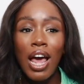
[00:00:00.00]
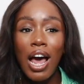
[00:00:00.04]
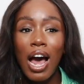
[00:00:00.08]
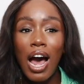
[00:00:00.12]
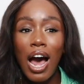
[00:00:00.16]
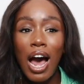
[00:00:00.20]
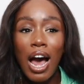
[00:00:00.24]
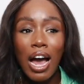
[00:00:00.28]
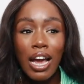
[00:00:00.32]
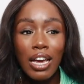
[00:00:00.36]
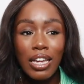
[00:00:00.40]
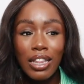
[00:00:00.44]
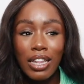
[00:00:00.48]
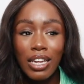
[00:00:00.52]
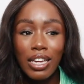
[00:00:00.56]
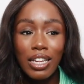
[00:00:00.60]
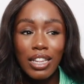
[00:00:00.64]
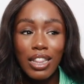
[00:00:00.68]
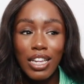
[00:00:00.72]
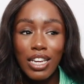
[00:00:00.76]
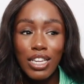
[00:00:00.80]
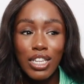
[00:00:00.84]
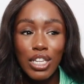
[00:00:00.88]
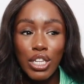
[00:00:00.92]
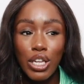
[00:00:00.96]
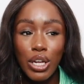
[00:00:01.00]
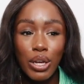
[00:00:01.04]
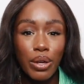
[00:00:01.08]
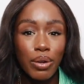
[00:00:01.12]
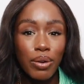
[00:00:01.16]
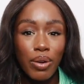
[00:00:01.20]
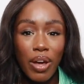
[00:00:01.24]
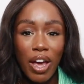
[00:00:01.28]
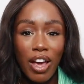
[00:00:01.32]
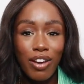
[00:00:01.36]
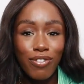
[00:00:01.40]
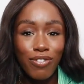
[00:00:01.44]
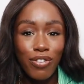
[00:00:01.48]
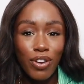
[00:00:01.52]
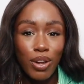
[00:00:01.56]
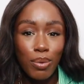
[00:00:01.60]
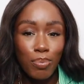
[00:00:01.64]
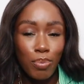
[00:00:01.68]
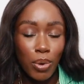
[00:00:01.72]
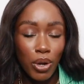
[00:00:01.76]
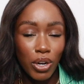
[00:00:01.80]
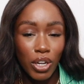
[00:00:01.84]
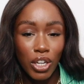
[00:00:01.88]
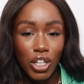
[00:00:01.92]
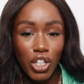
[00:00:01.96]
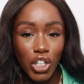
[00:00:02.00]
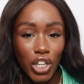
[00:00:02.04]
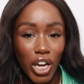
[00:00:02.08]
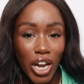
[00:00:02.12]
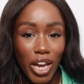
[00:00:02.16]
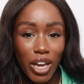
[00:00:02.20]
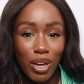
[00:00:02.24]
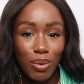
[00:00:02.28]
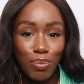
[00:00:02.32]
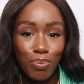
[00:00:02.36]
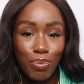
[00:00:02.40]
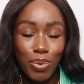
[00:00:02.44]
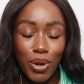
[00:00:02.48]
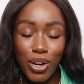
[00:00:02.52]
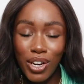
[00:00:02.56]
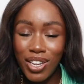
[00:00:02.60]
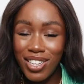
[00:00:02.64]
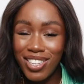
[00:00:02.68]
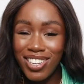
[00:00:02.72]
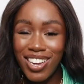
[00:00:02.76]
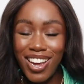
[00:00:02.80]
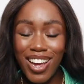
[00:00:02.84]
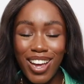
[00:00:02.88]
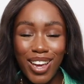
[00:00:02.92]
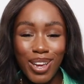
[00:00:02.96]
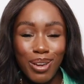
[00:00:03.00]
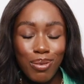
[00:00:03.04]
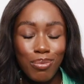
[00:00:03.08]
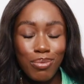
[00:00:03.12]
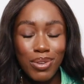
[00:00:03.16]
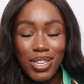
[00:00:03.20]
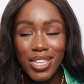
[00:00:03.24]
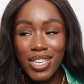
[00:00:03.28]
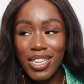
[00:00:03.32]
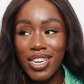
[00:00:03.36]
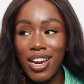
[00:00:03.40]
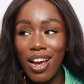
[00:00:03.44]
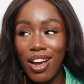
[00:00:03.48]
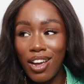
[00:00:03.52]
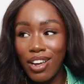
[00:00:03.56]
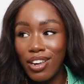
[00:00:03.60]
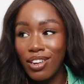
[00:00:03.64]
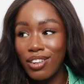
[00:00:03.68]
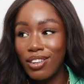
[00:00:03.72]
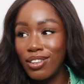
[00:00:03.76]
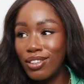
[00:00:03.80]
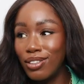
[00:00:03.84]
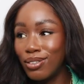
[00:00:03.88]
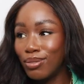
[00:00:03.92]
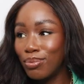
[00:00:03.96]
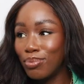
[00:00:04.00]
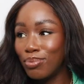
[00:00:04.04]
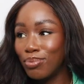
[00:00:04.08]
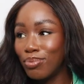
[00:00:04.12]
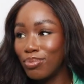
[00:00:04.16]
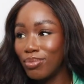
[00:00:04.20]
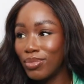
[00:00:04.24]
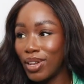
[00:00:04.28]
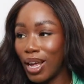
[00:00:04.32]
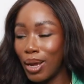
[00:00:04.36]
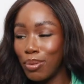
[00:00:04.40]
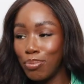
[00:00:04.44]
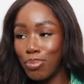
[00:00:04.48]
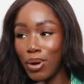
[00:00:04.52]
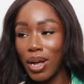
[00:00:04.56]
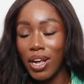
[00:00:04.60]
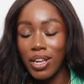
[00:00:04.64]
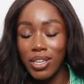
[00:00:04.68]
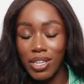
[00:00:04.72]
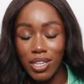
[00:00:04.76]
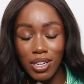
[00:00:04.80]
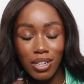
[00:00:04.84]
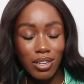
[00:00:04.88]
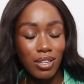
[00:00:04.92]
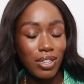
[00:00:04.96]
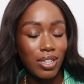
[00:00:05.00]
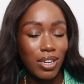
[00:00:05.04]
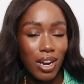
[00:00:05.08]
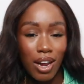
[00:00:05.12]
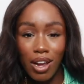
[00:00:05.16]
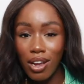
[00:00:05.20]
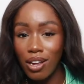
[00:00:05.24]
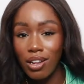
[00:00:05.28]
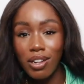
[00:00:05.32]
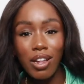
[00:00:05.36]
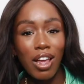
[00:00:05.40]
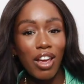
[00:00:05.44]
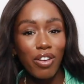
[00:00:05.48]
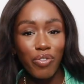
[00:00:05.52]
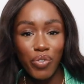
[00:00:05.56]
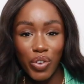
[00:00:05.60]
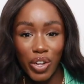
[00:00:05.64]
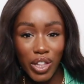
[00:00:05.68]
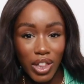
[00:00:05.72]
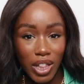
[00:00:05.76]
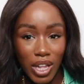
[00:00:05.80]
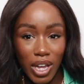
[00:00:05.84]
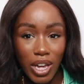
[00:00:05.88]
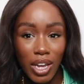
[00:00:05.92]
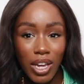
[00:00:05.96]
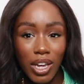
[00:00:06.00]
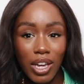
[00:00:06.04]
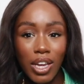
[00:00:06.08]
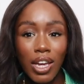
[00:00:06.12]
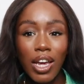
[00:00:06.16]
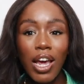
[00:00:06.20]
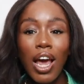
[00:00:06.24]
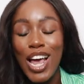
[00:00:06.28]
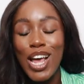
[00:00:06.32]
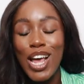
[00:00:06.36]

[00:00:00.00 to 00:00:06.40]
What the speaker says: I think they suit every body shape, body type, style, like personal style, everything.